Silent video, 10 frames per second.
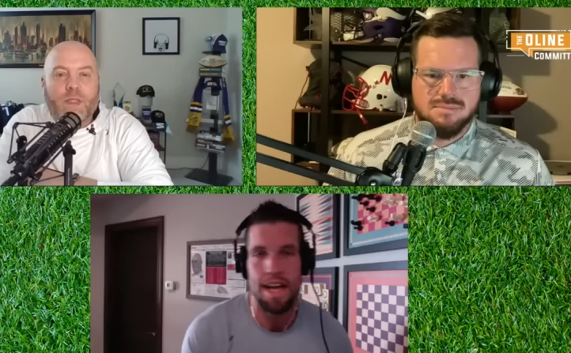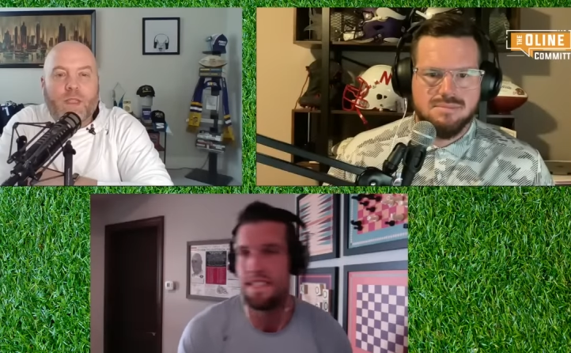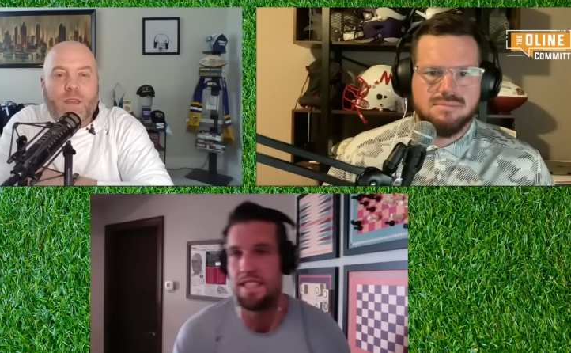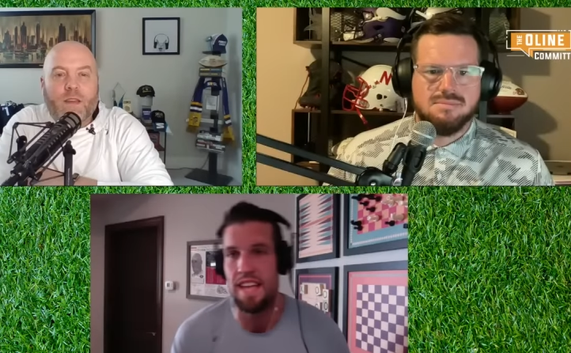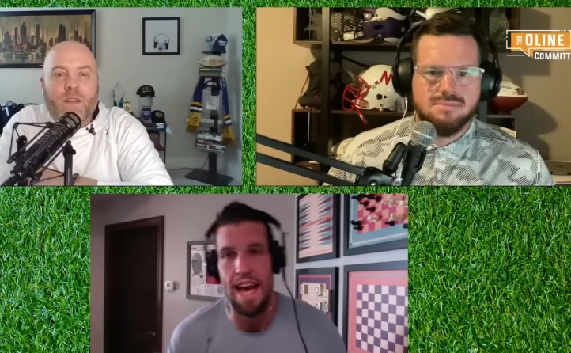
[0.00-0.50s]
Speaker 1: And
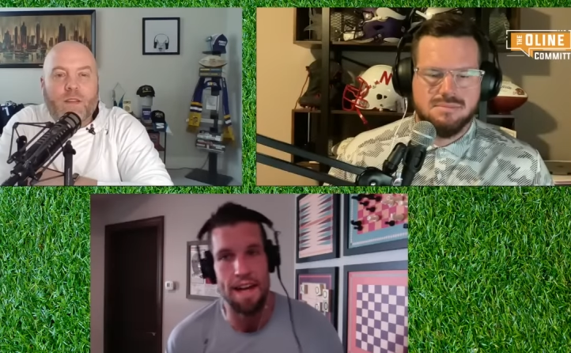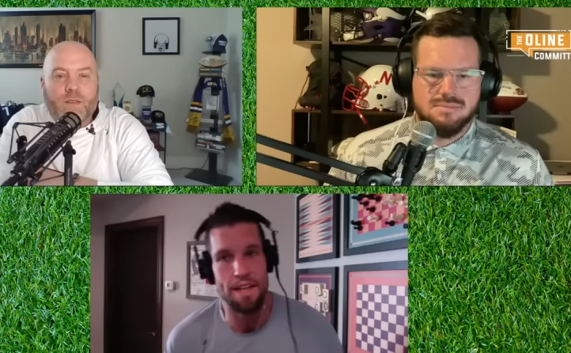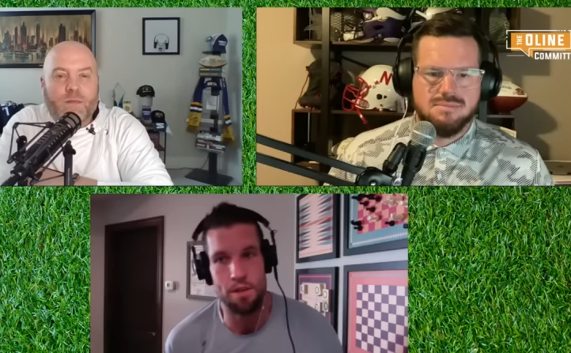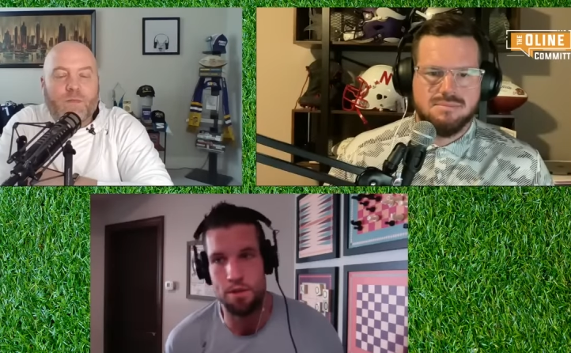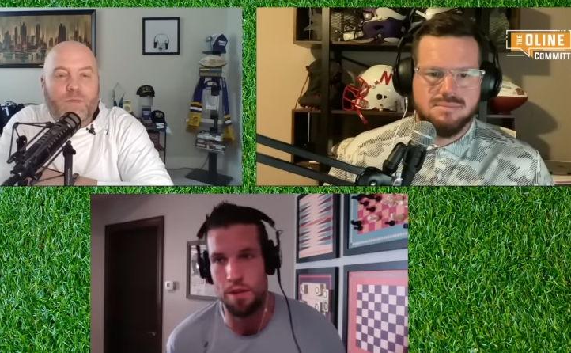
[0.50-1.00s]
it's his
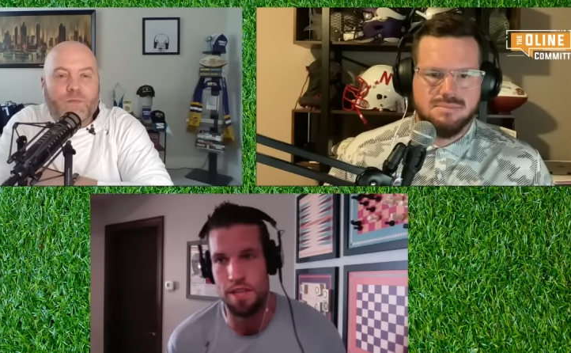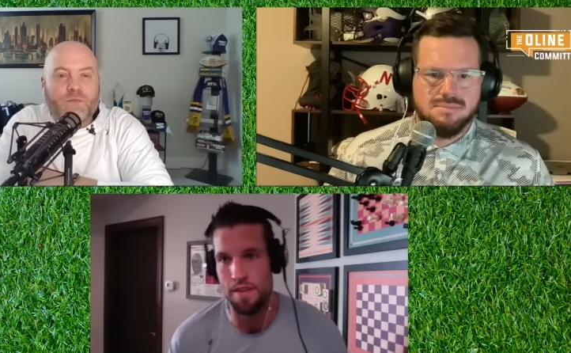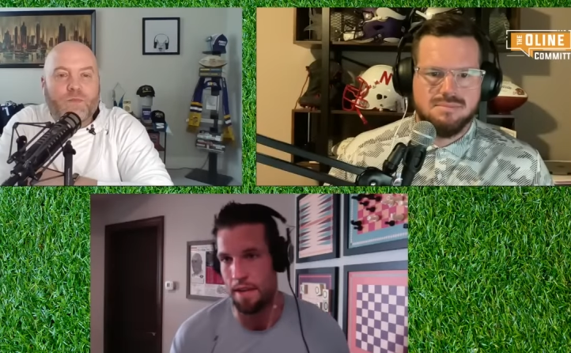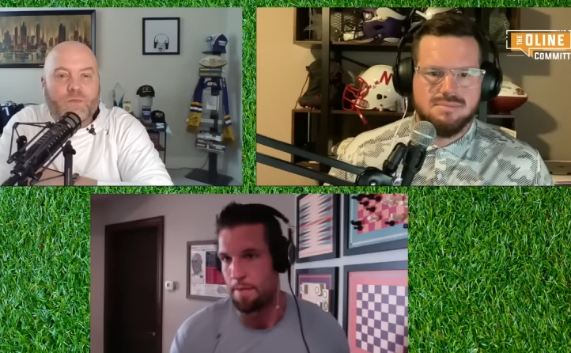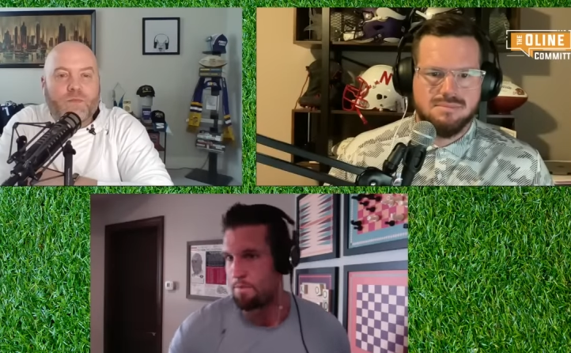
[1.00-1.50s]
attitude towards
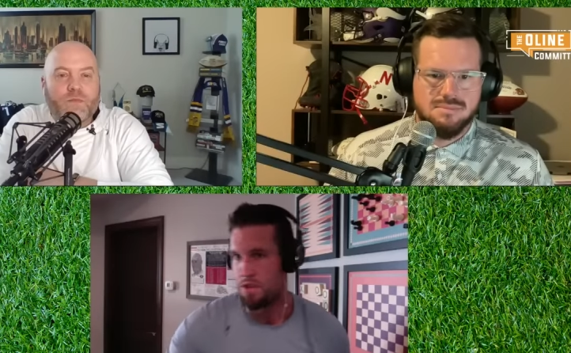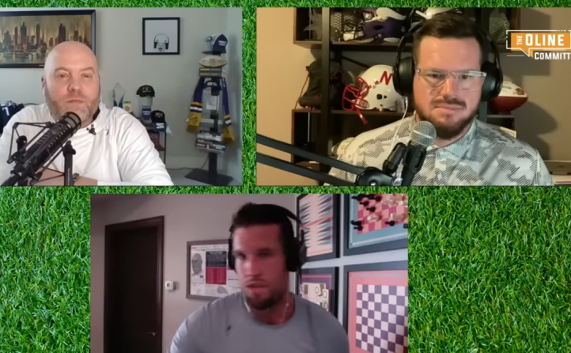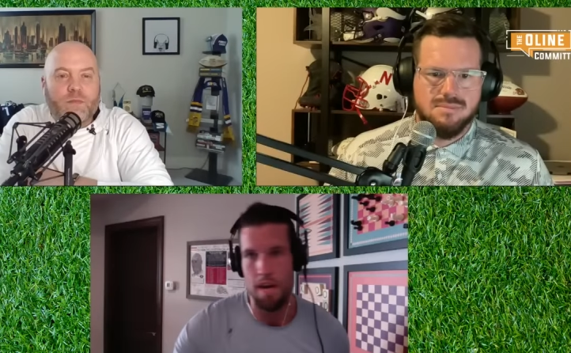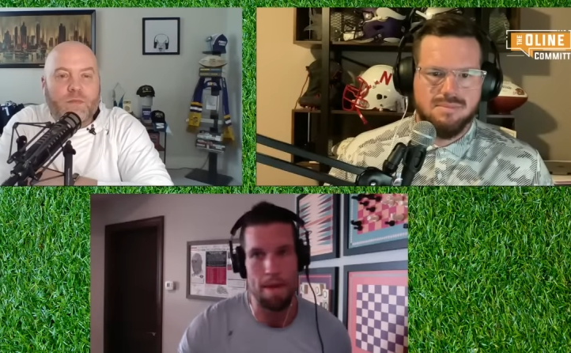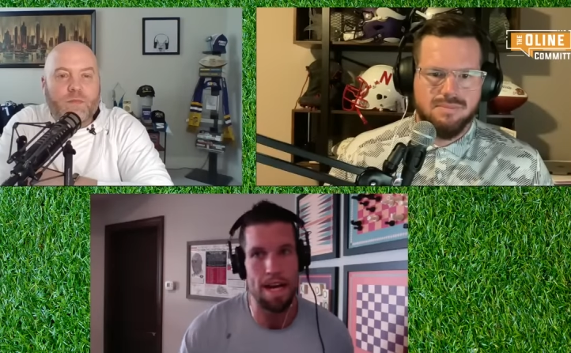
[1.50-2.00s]
everything.
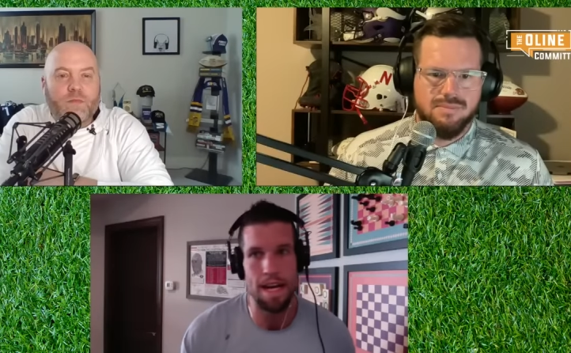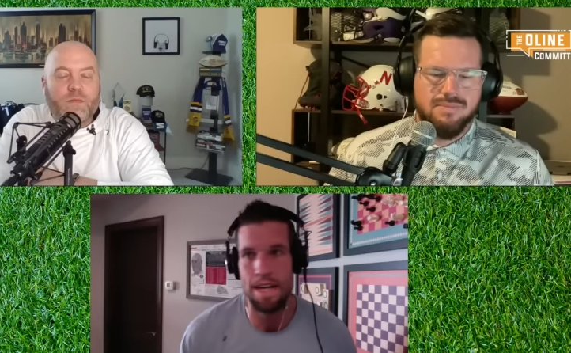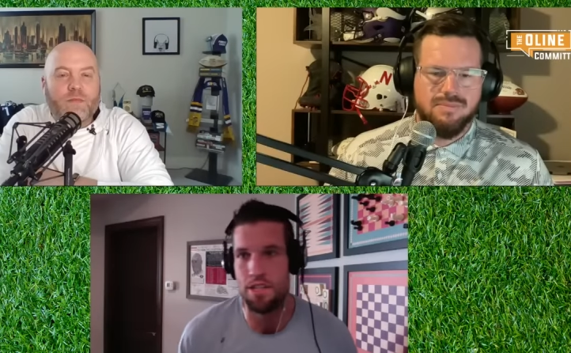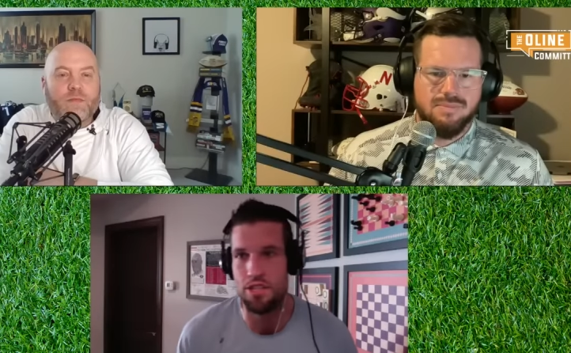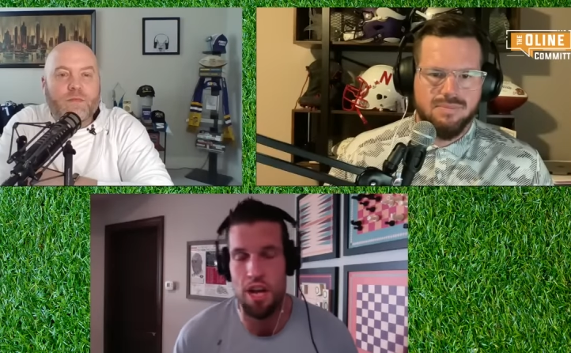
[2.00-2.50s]
Jeremiah and
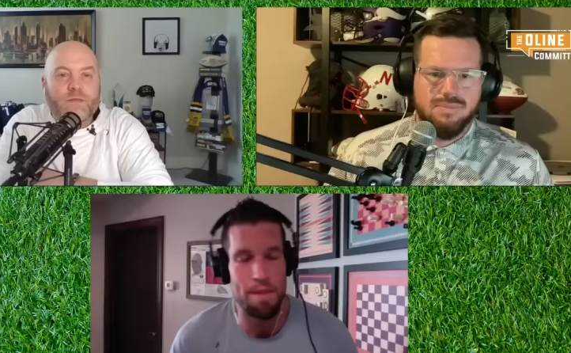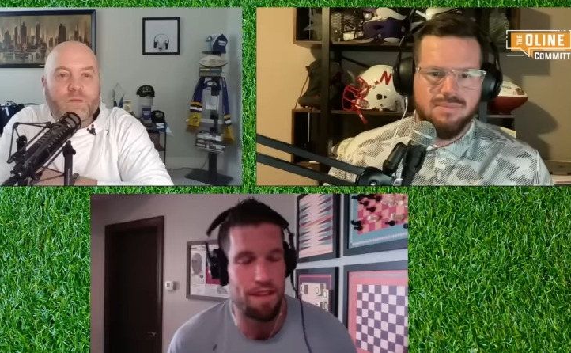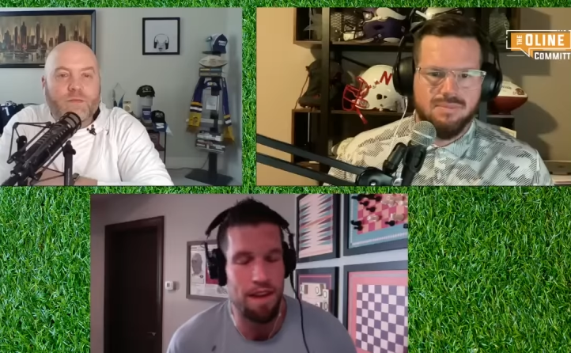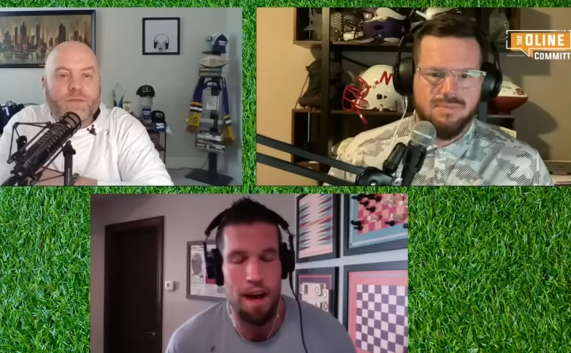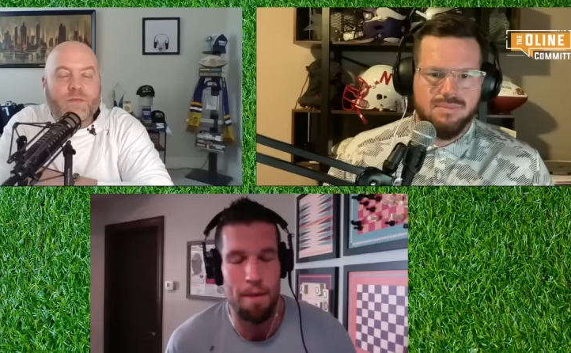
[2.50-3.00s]
I just saw him
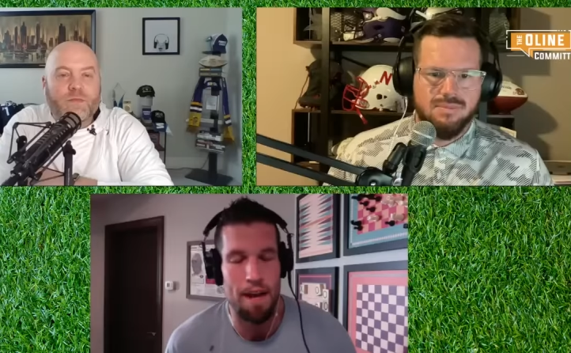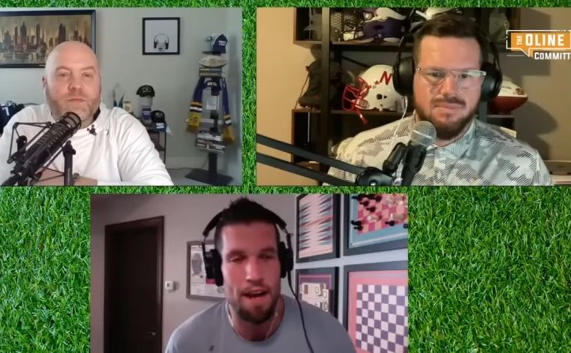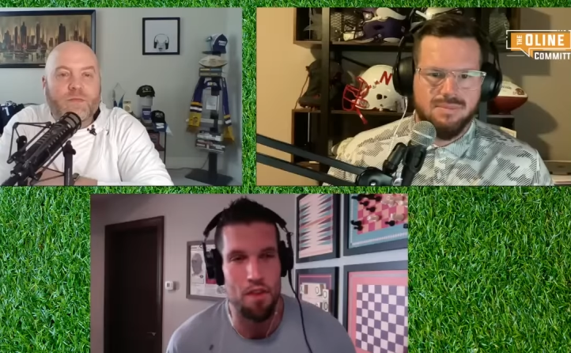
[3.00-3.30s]
at the combine.